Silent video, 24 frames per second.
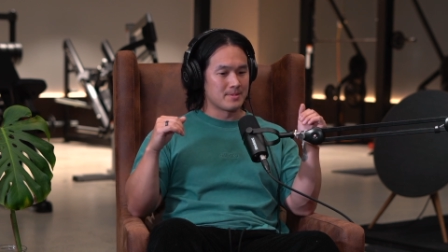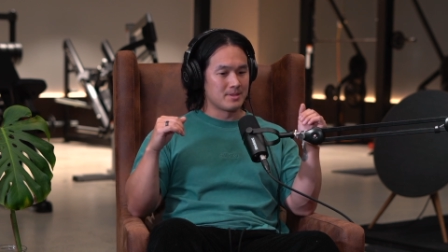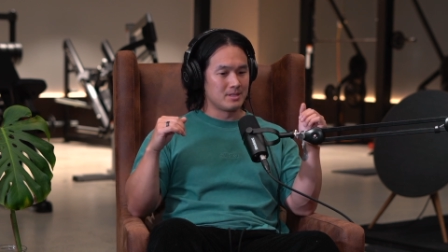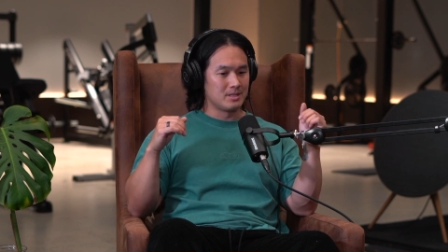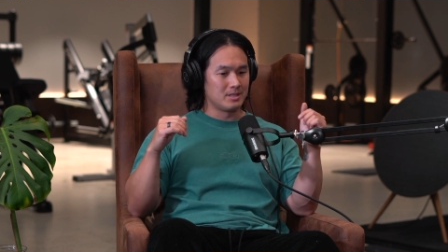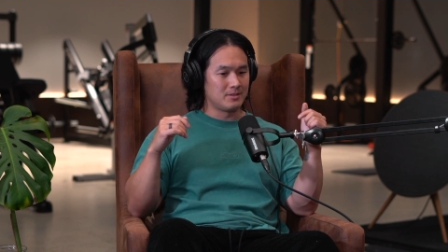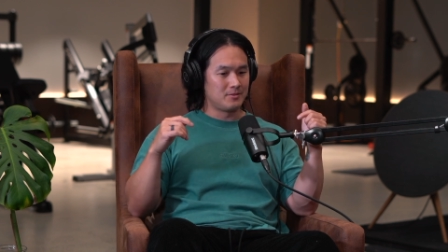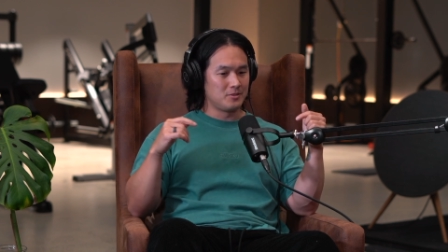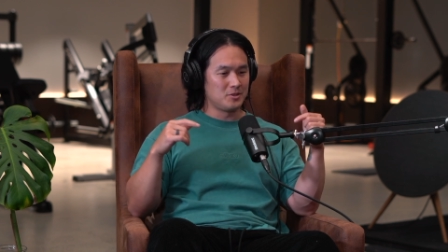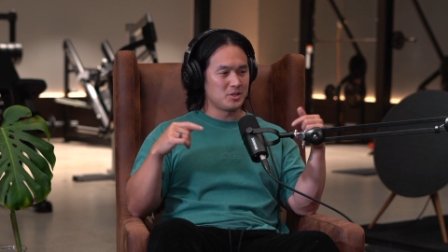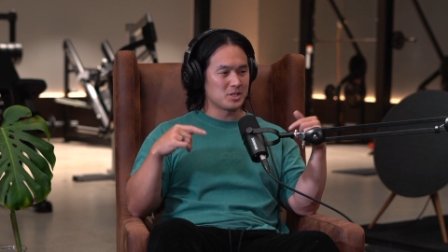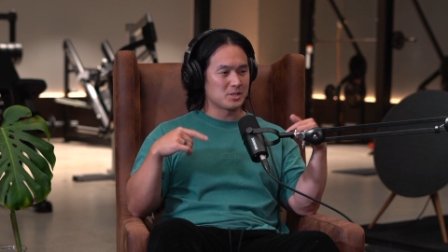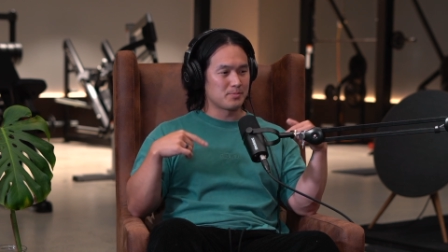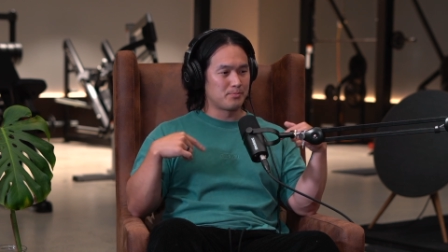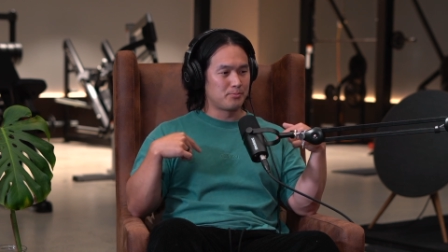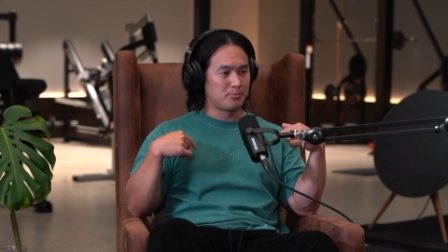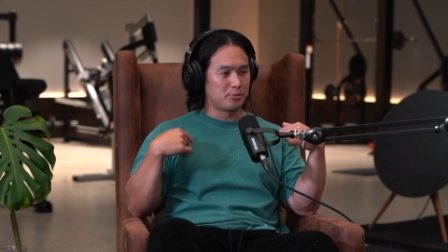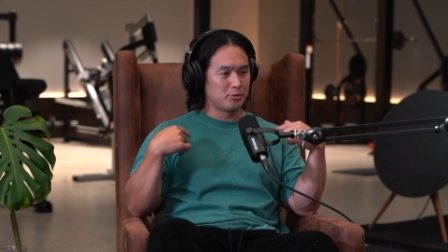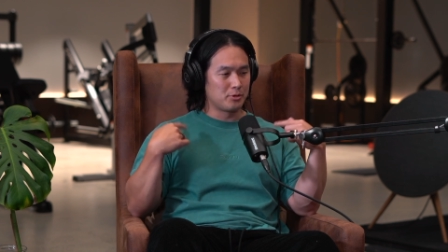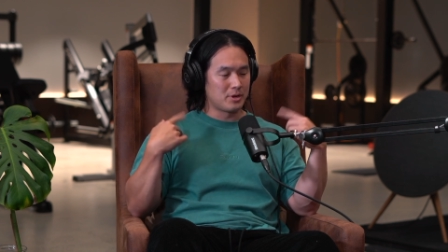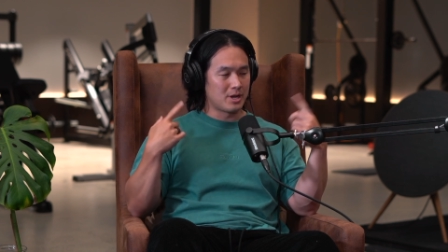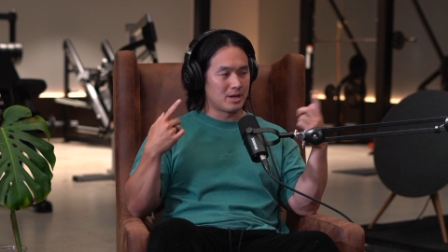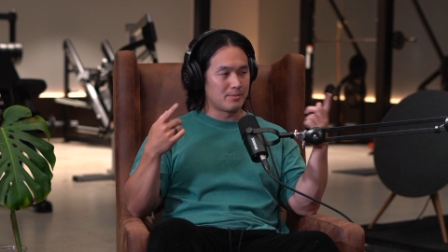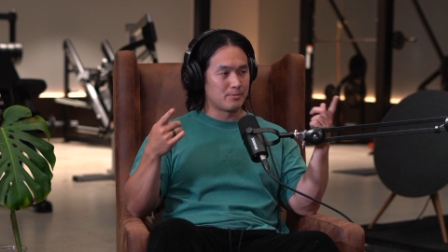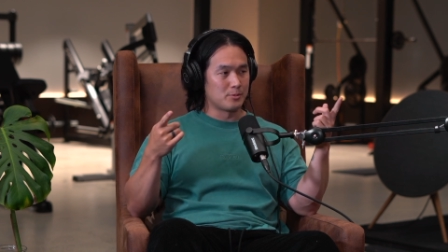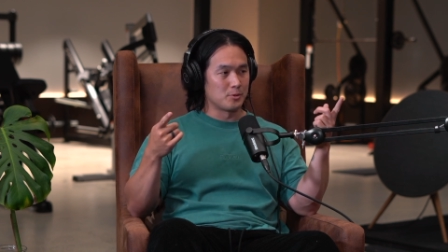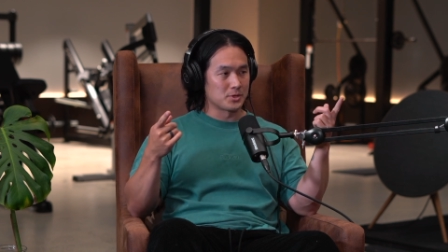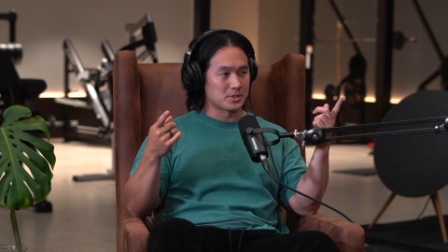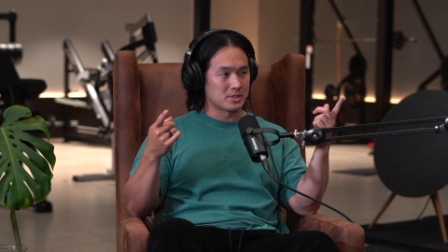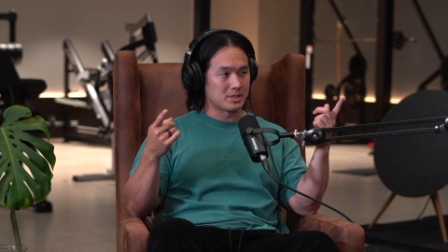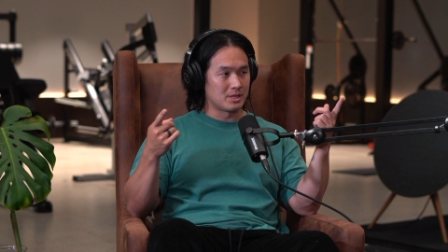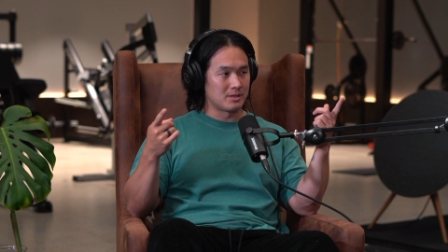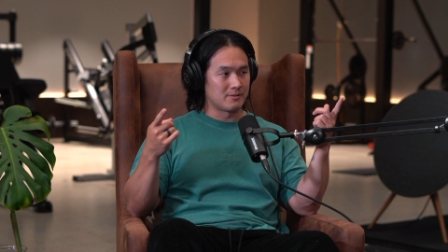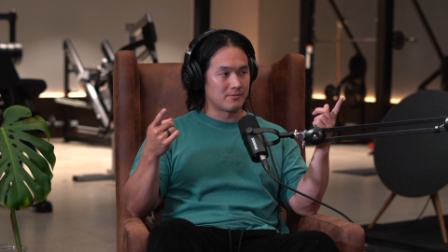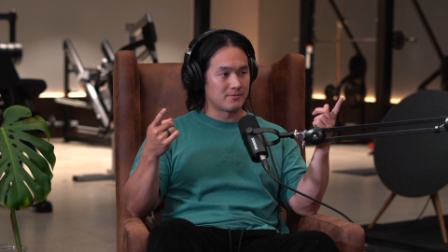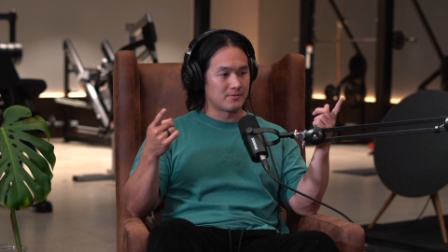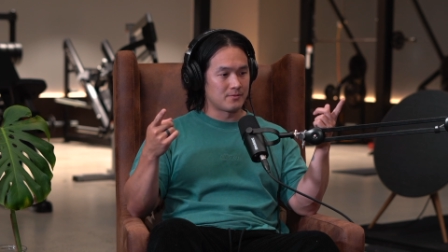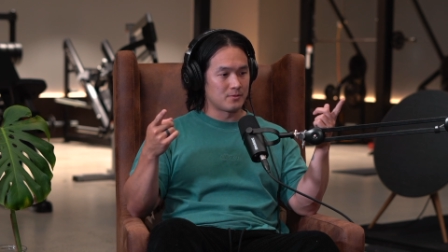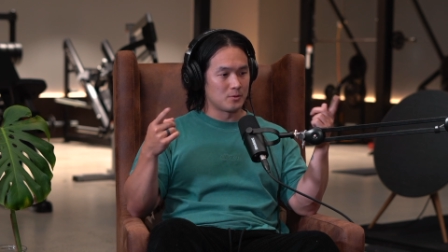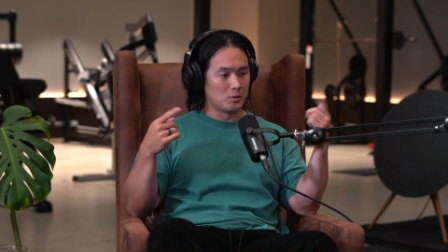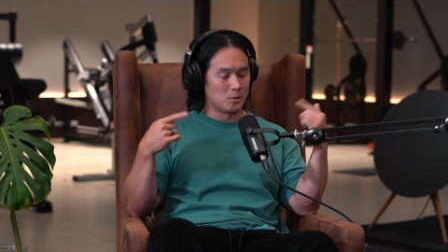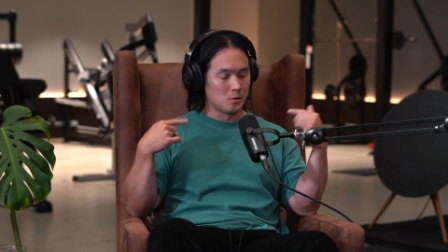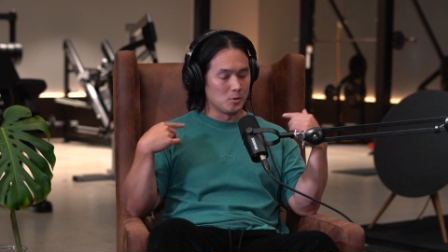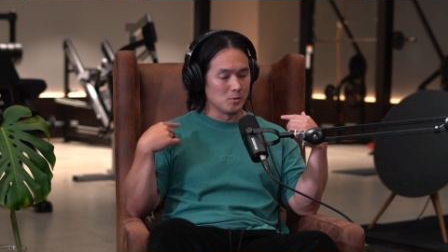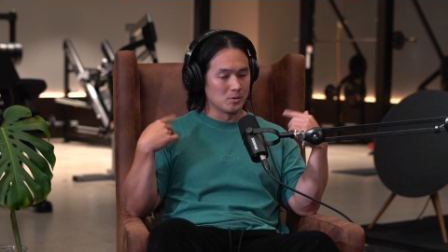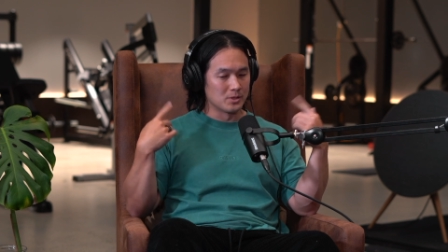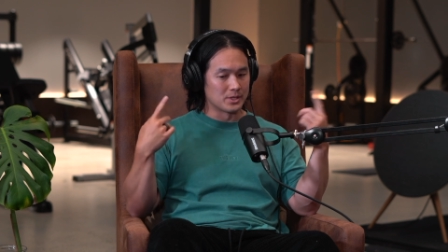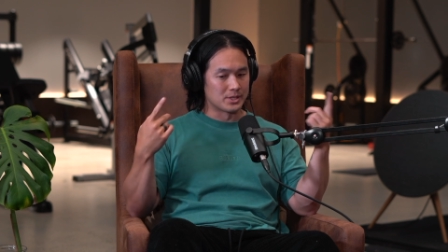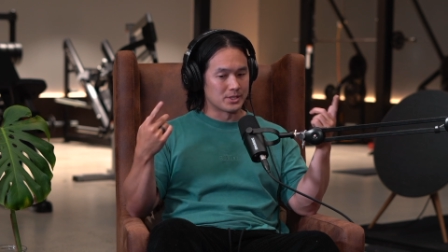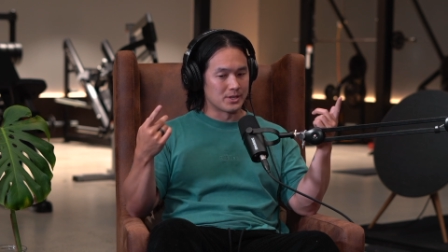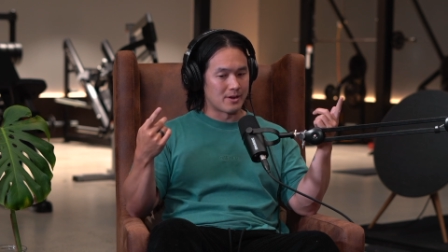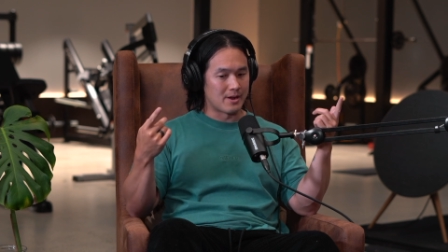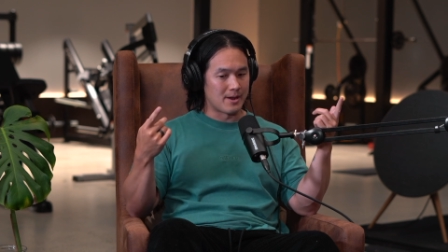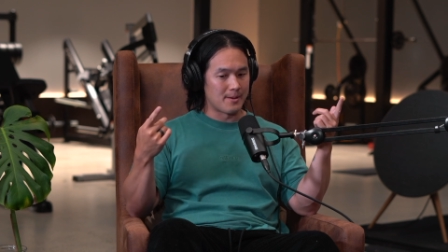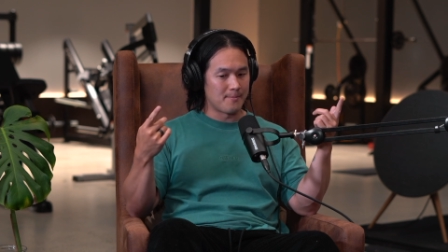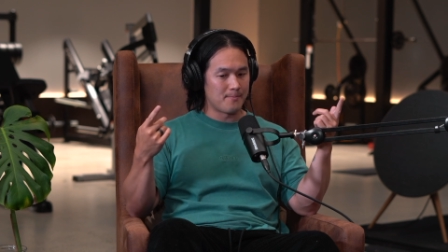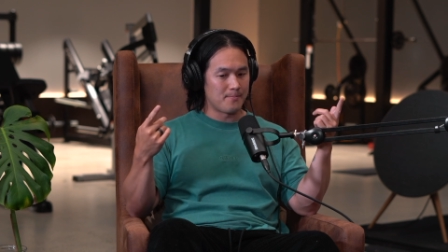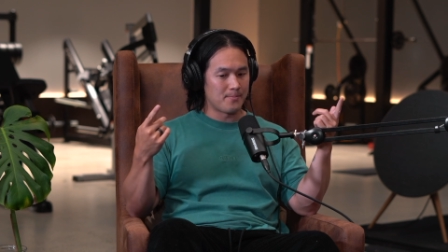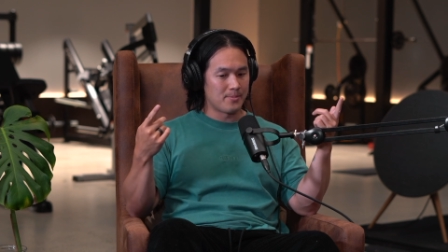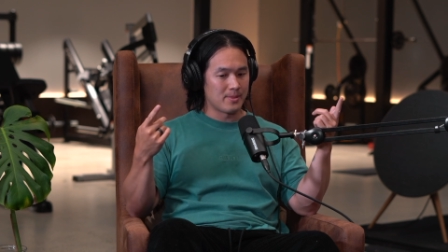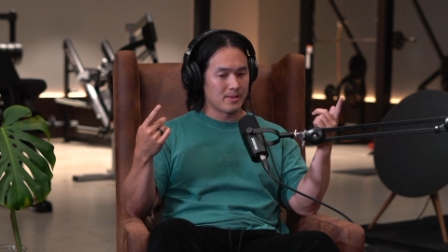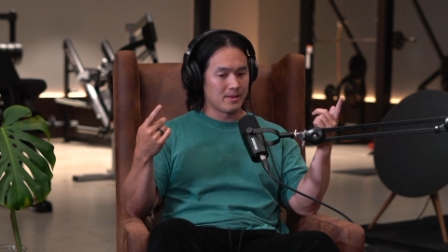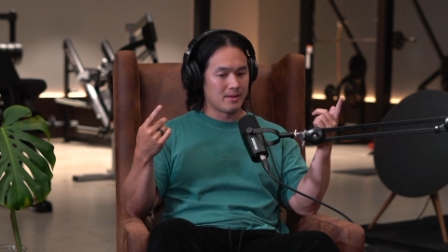if you just put out more stuff all the time,